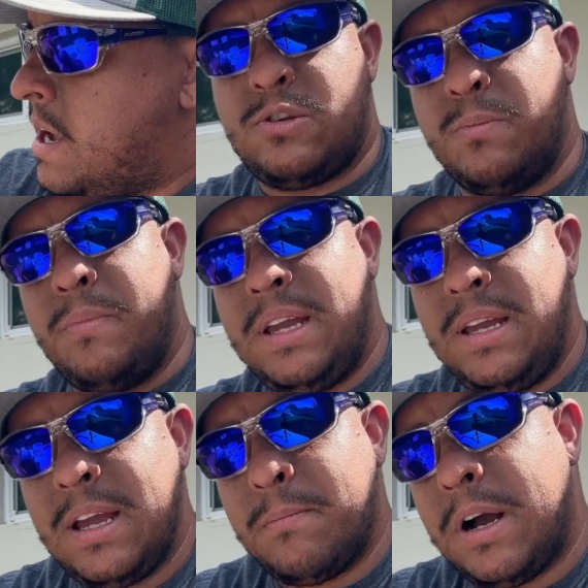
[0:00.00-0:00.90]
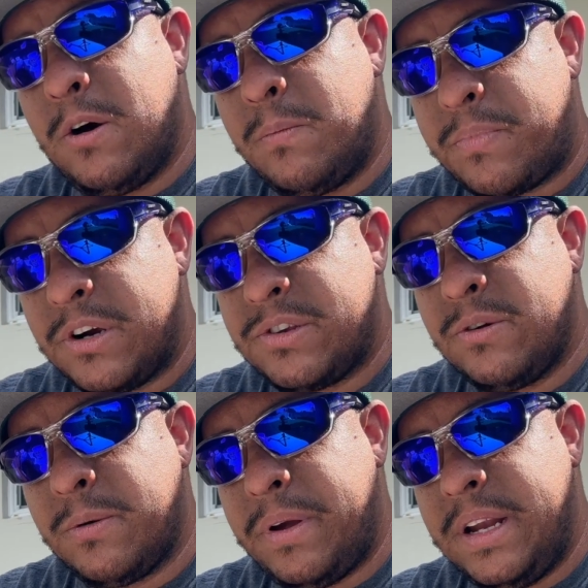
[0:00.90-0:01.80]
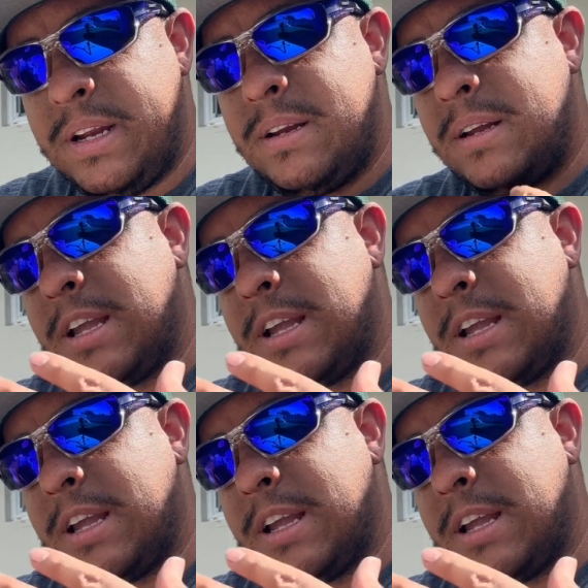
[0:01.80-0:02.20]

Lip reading: To me, in my own personal opinion,